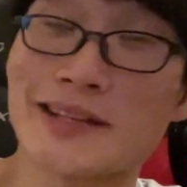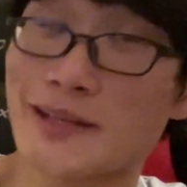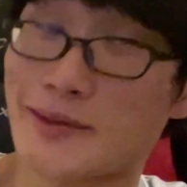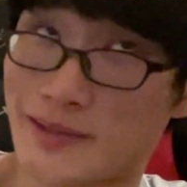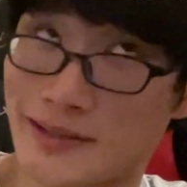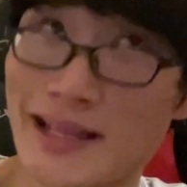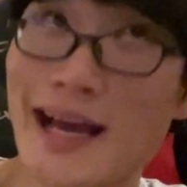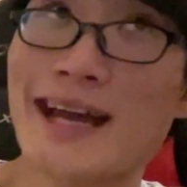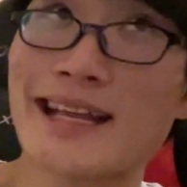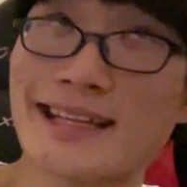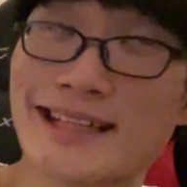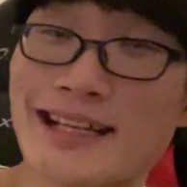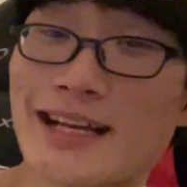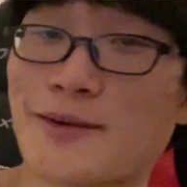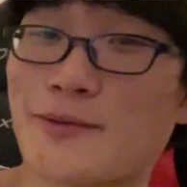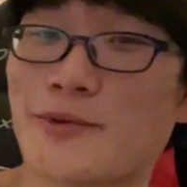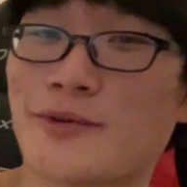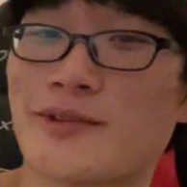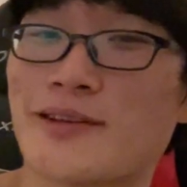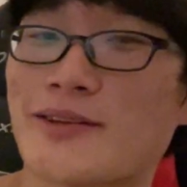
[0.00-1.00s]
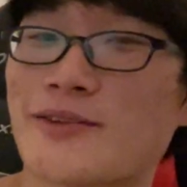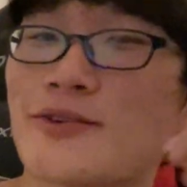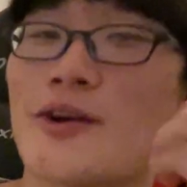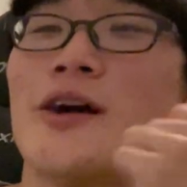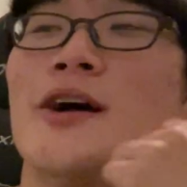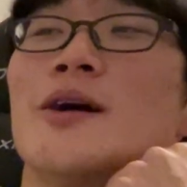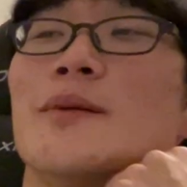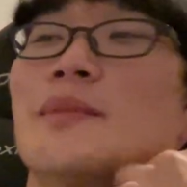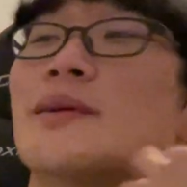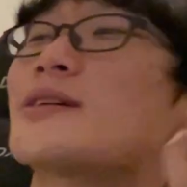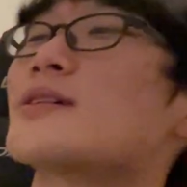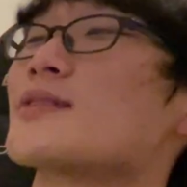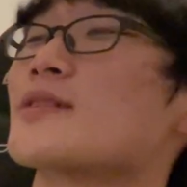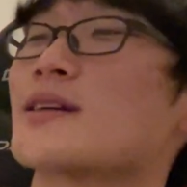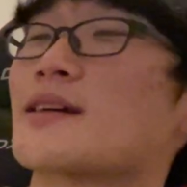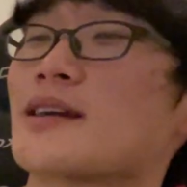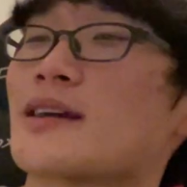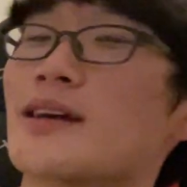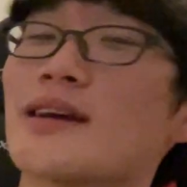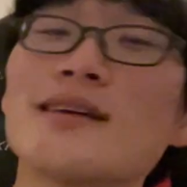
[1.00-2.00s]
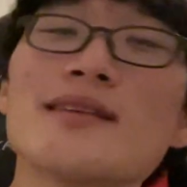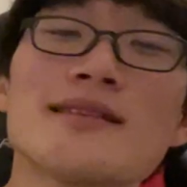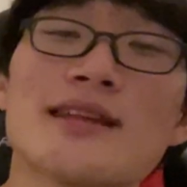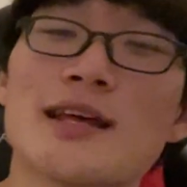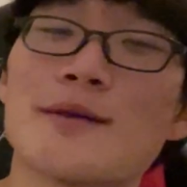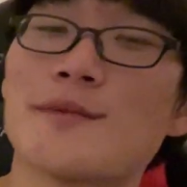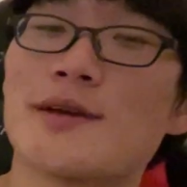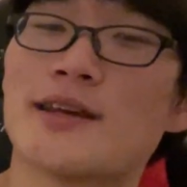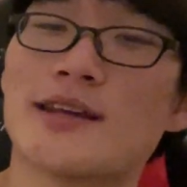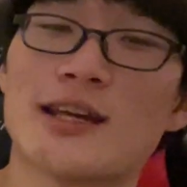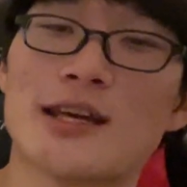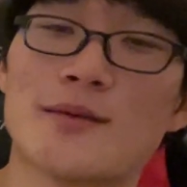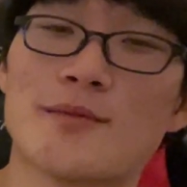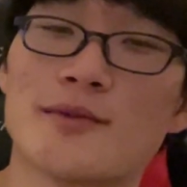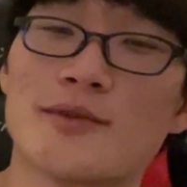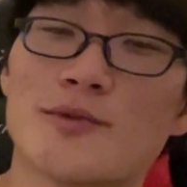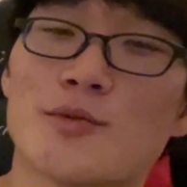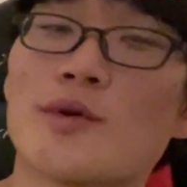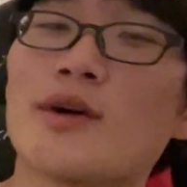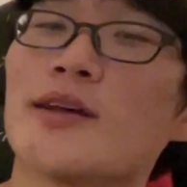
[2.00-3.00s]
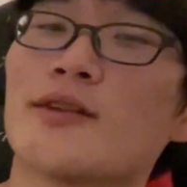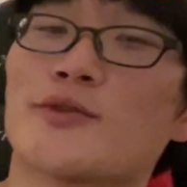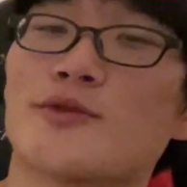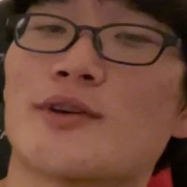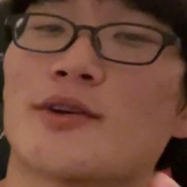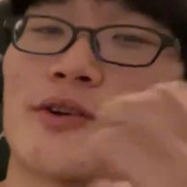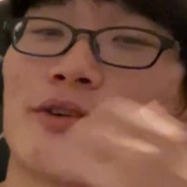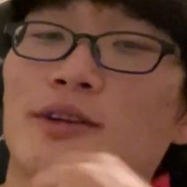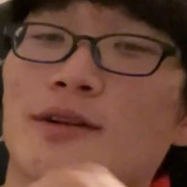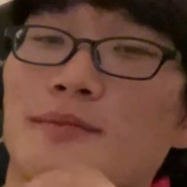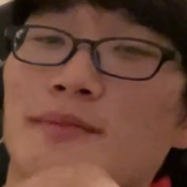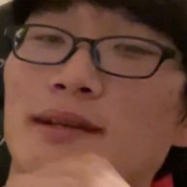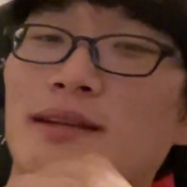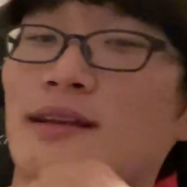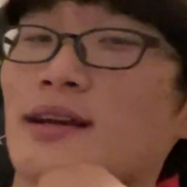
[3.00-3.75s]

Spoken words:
like 99% sure, because like his MA game is way stronger than me.